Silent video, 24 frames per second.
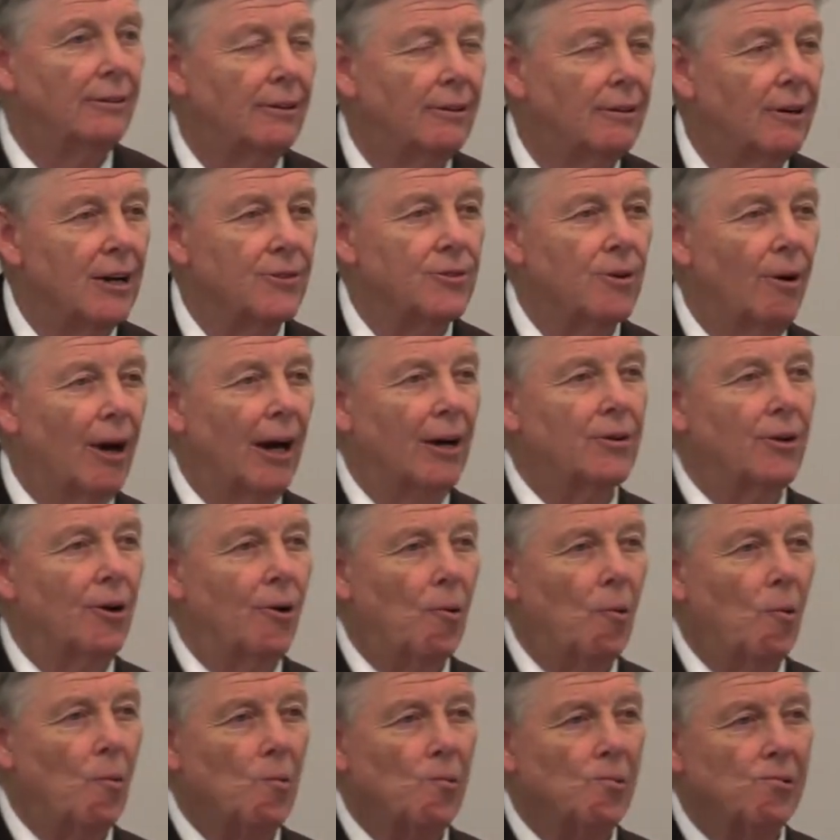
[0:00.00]
resurrection.
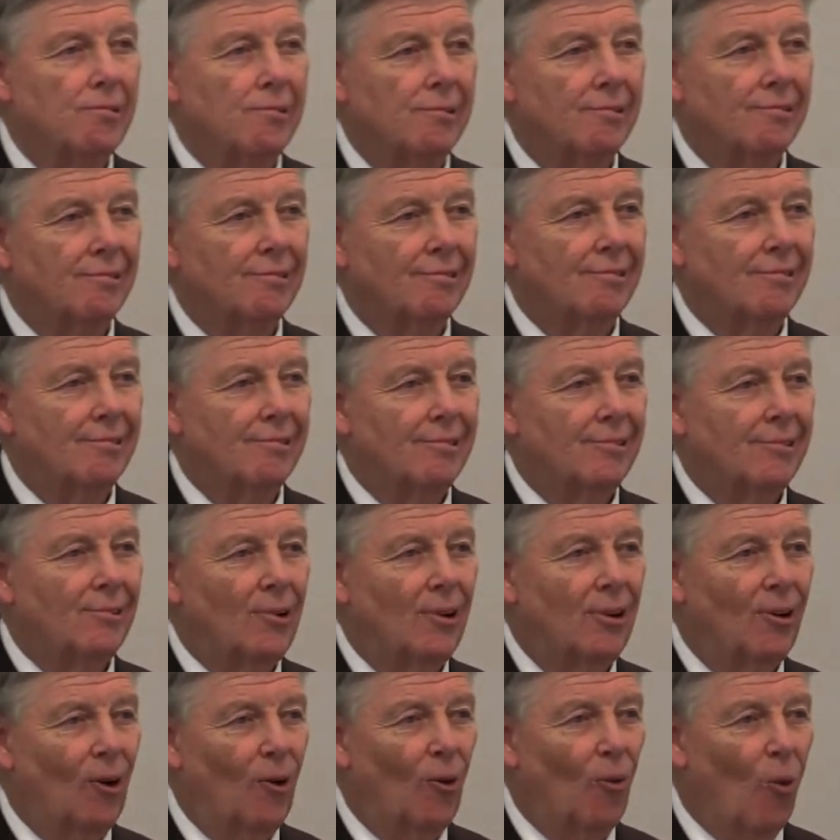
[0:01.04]

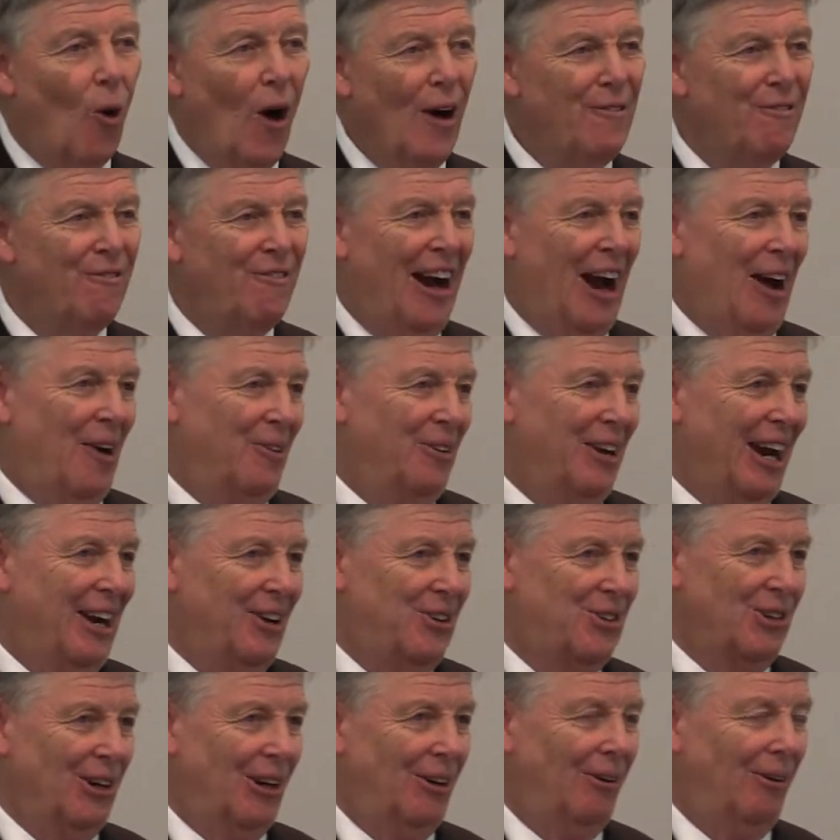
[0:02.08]
What
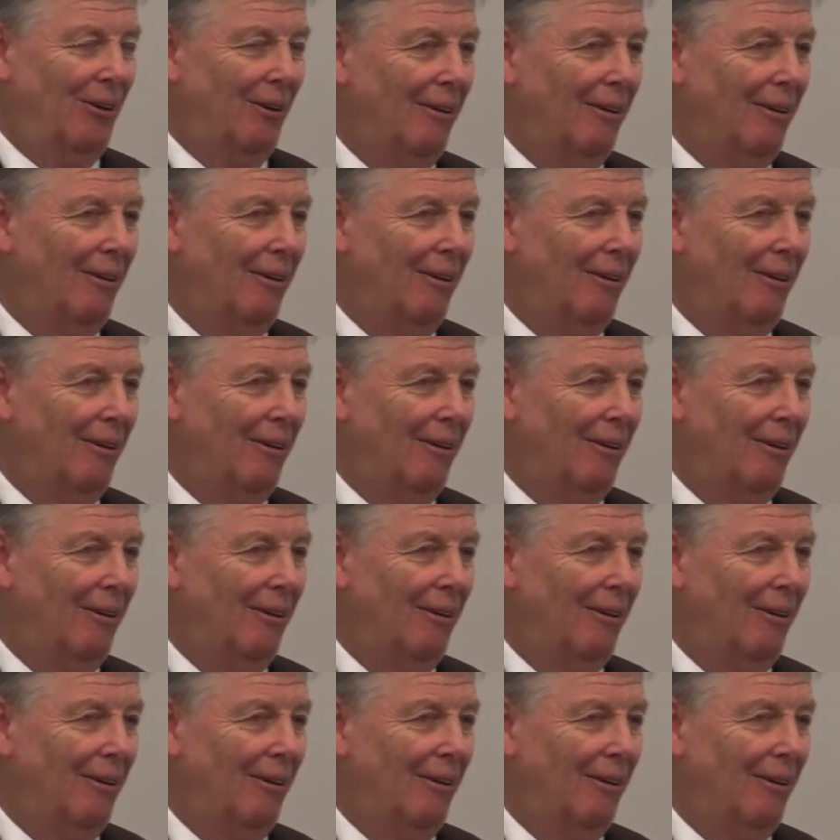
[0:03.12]
foundation?